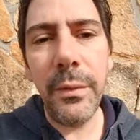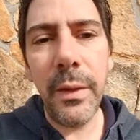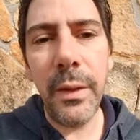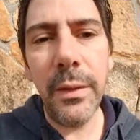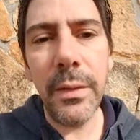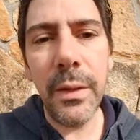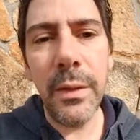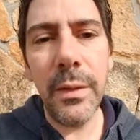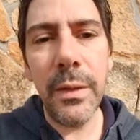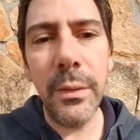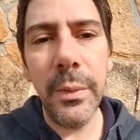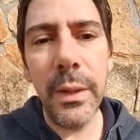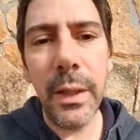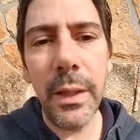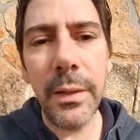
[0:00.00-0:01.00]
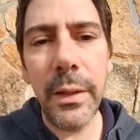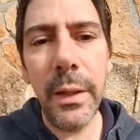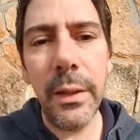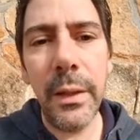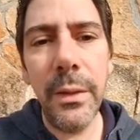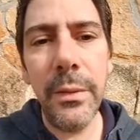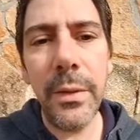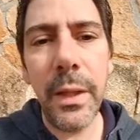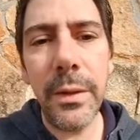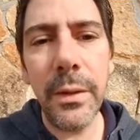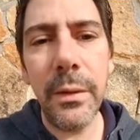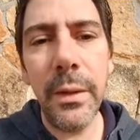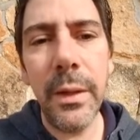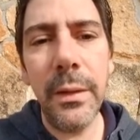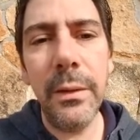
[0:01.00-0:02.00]
files in Cygwin-downloads. That's
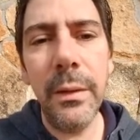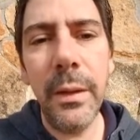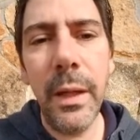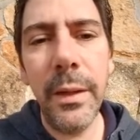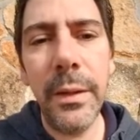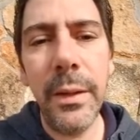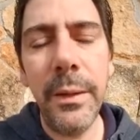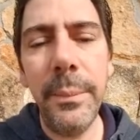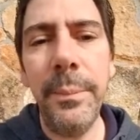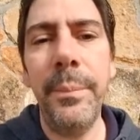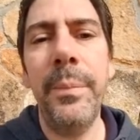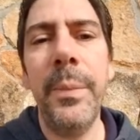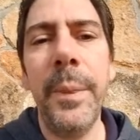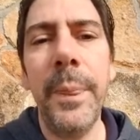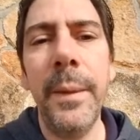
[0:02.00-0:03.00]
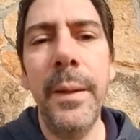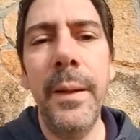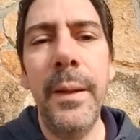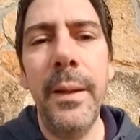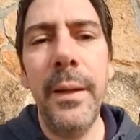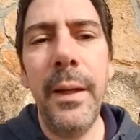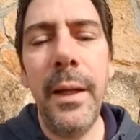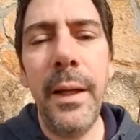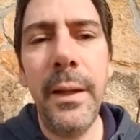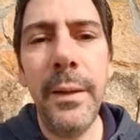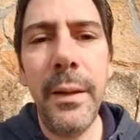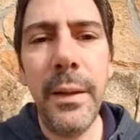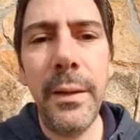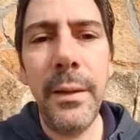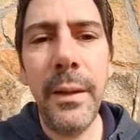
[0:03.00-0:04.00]
a great idea.
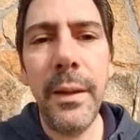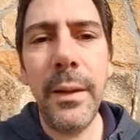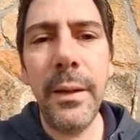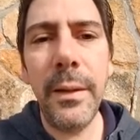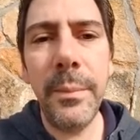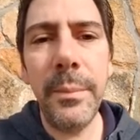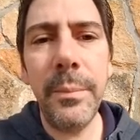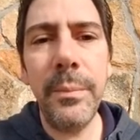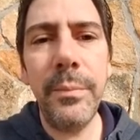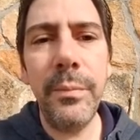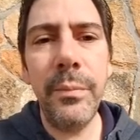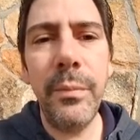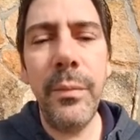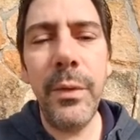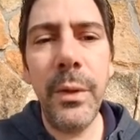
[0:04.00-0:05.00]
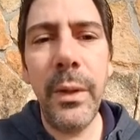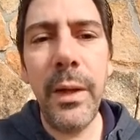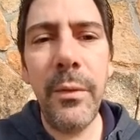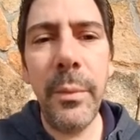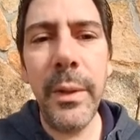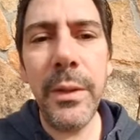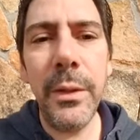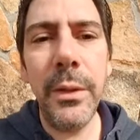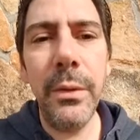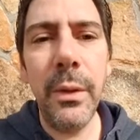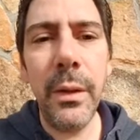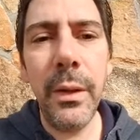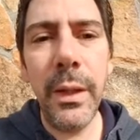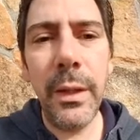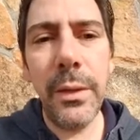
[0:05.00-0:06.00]
And then you'll have a bunch of
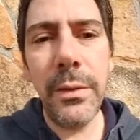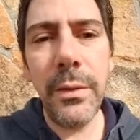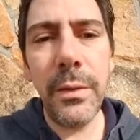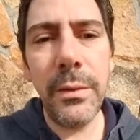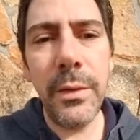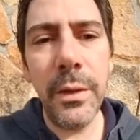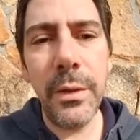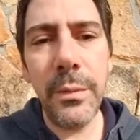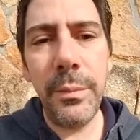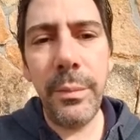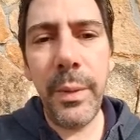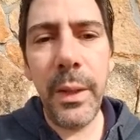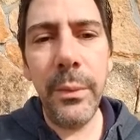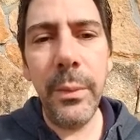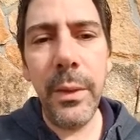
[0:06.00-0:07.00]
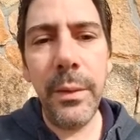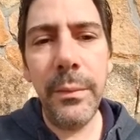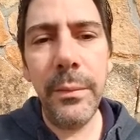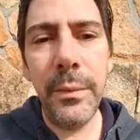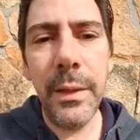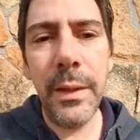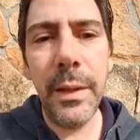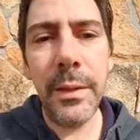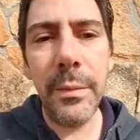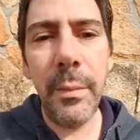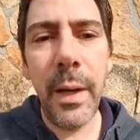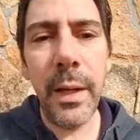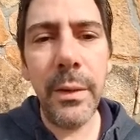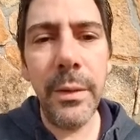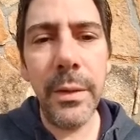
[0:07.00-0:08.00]
URLs. Just pick one. It doesn't
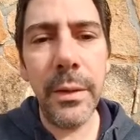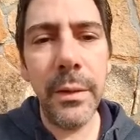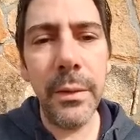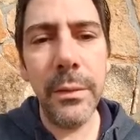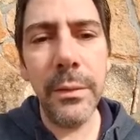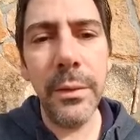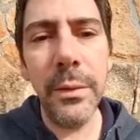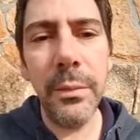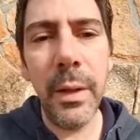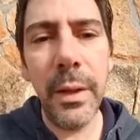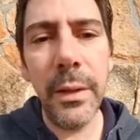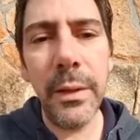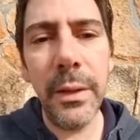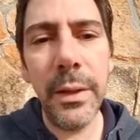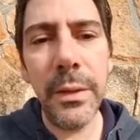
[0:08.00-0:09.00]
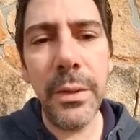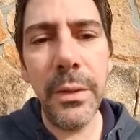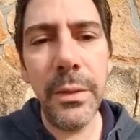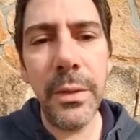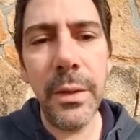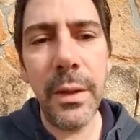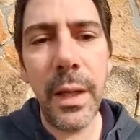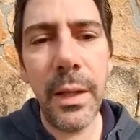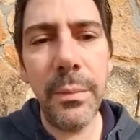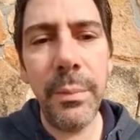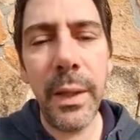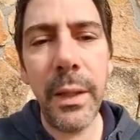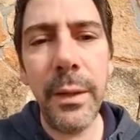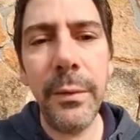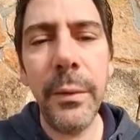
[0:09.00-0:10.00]
matter until you run into issues, then
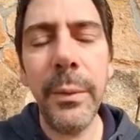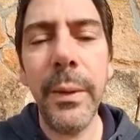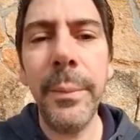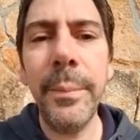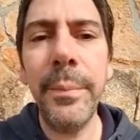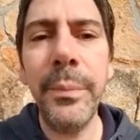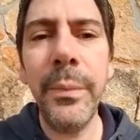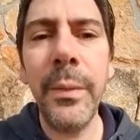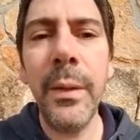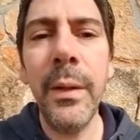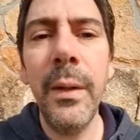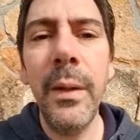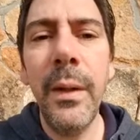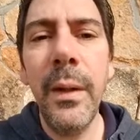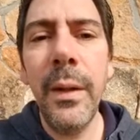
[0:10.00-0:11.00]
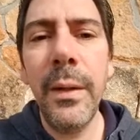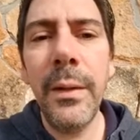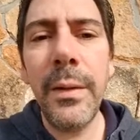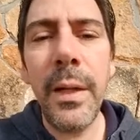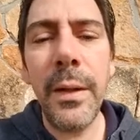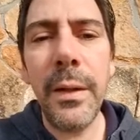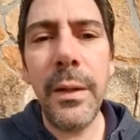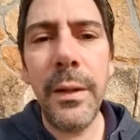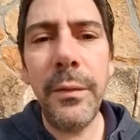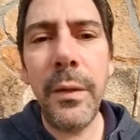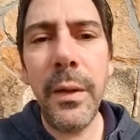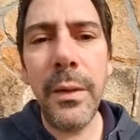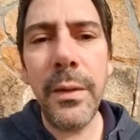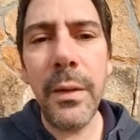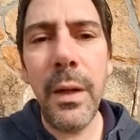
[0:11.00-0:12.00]
pick a different one. Take the
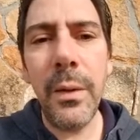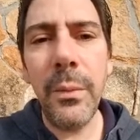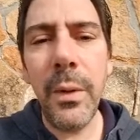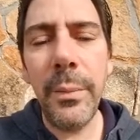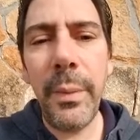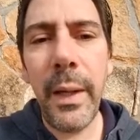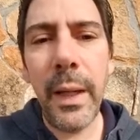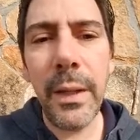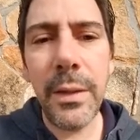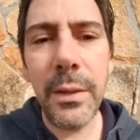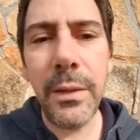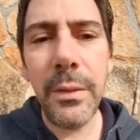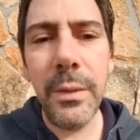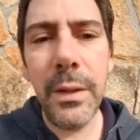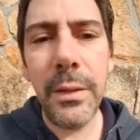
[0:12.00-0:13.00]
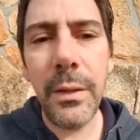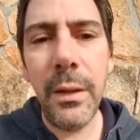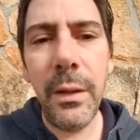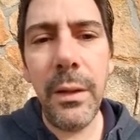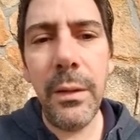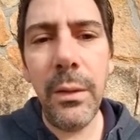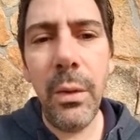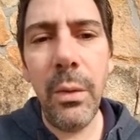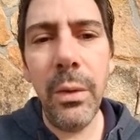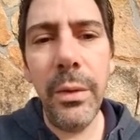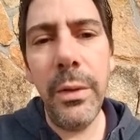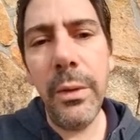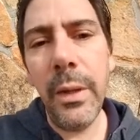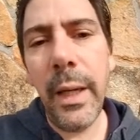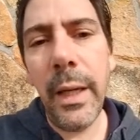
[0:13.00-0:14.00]
defaults on what packages to install, or
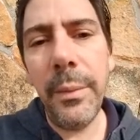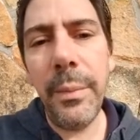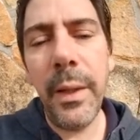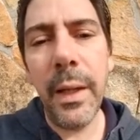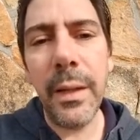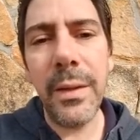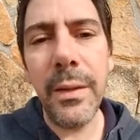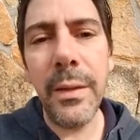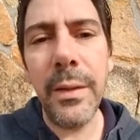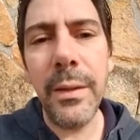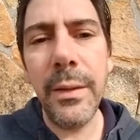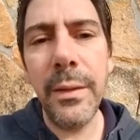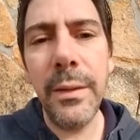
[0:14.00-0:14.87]
you can add packages.